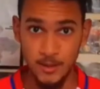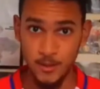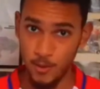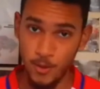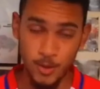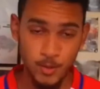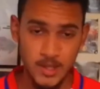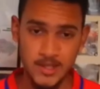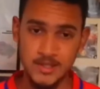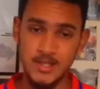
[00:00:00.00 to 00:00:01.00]

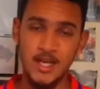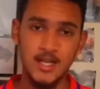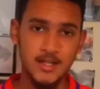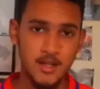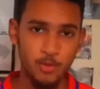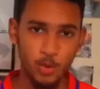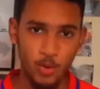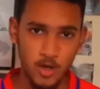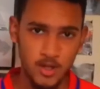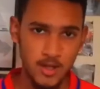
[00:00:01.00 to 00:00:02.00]
Always, anything will
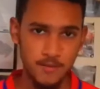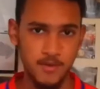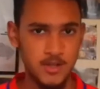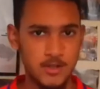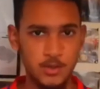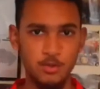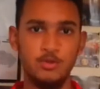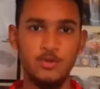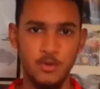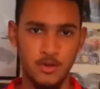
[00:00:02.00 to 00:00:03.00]
work if it is
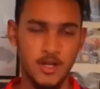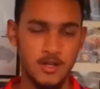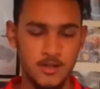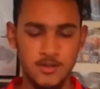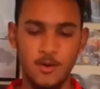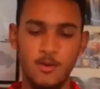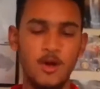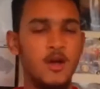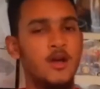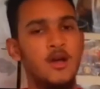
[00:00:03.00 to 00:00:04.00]
used correctly. So
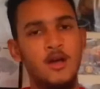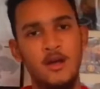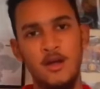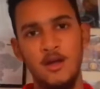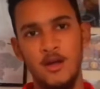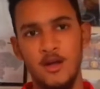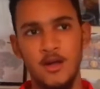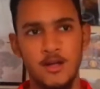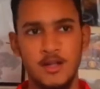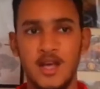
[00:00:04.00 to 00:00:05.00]

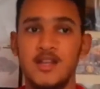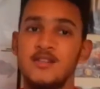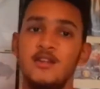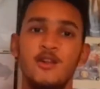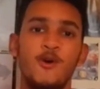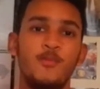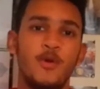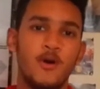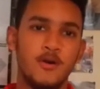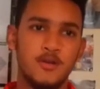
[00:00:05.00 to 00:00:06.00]
that is the low
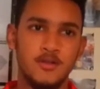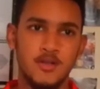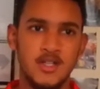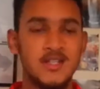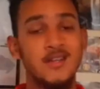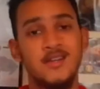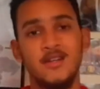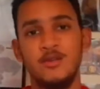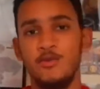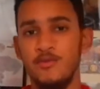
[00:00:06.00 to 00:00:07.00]
block. It's
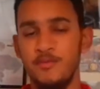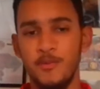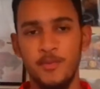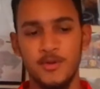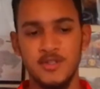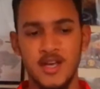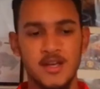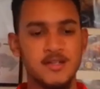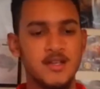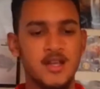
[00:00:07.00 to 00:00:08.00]
a good football
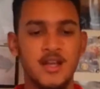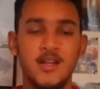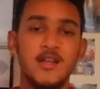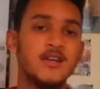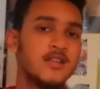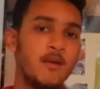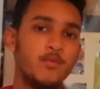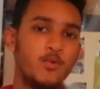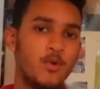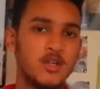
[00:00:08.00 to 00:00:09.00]
tactic, and the next time
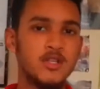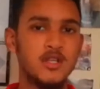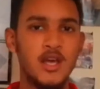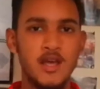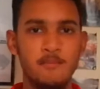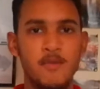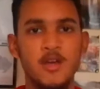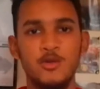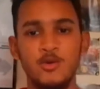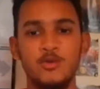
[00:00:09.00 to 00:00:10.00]
you watch a game,
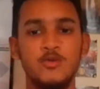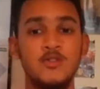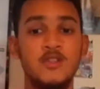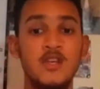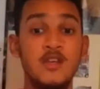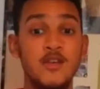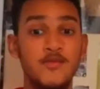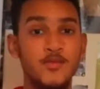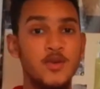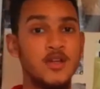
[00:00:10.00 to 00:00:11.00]
make sure to see
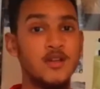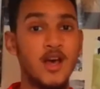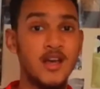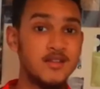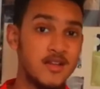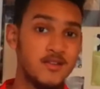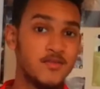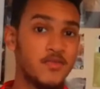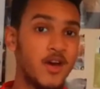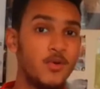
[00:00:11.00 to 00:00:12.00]
if you can
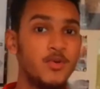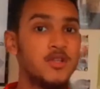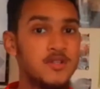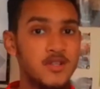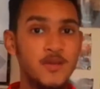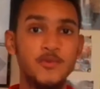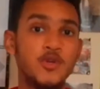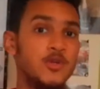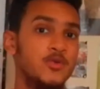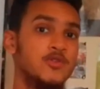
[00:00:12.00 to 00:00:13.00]
identify which teams
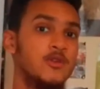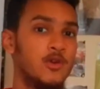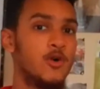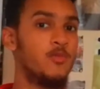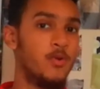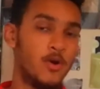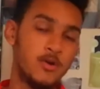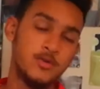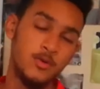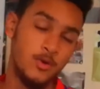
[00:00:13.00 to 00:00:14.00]
are using low
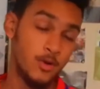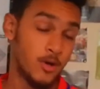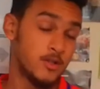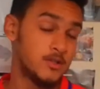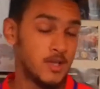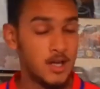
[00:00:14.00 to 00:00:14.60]
blocks or not.